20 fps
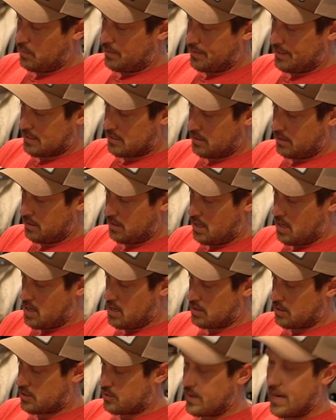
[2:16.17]
with this
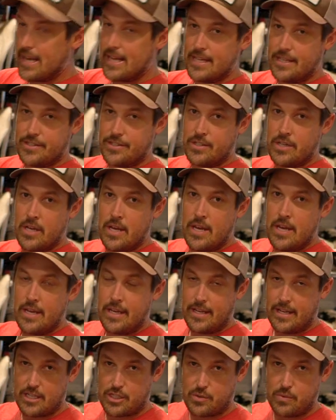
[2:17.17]
long straight edge
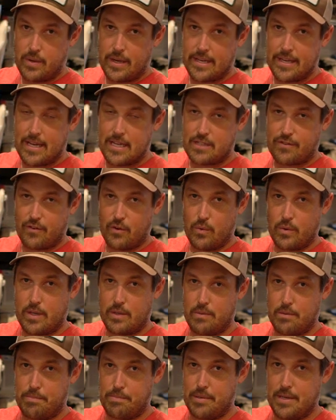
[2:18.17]
is really nice for
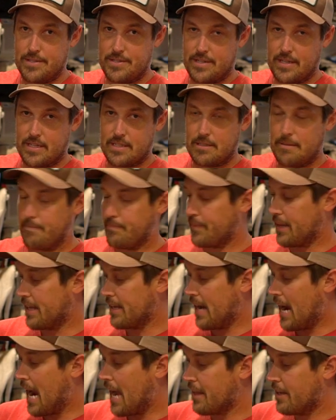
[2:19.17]
working with prussics.
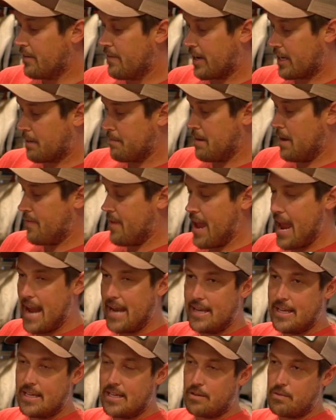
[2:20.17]
And I highly recommend that
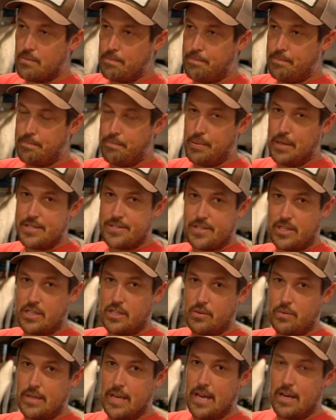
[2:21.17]
any
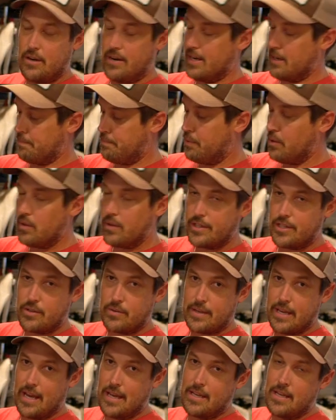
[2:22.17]
prussic you get, or any pulley you
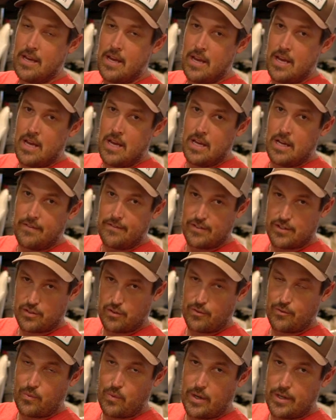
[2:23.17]
get for
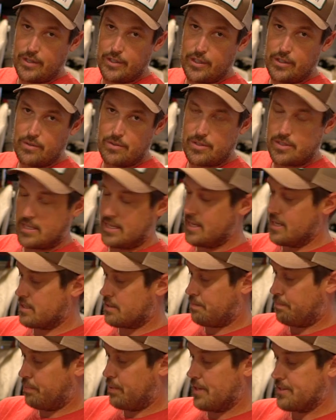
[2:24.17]
swiftwater use,
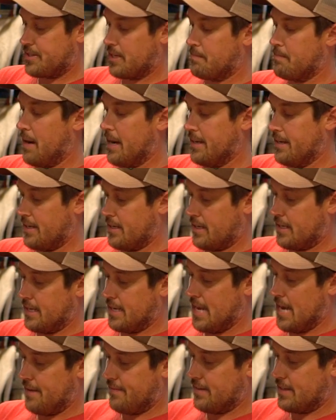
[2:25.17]
is prussic mining.
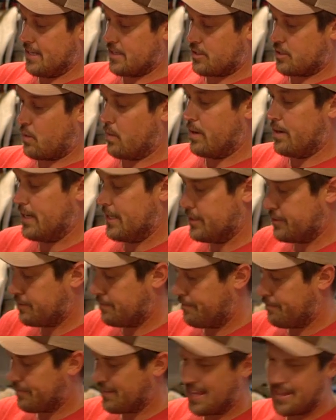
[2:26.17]
Again, having that square edge.
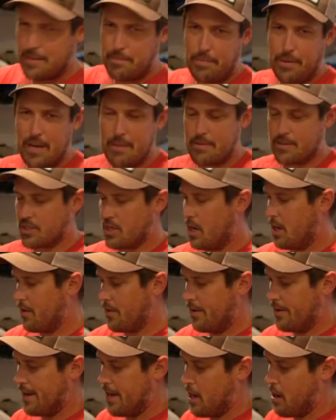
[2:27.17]
And they pretty much all
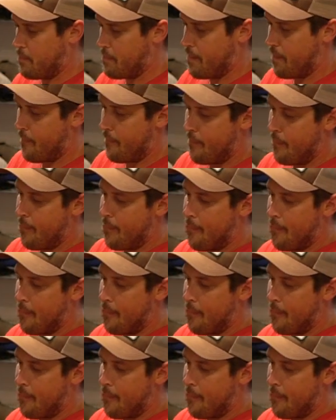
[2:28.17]
are now, but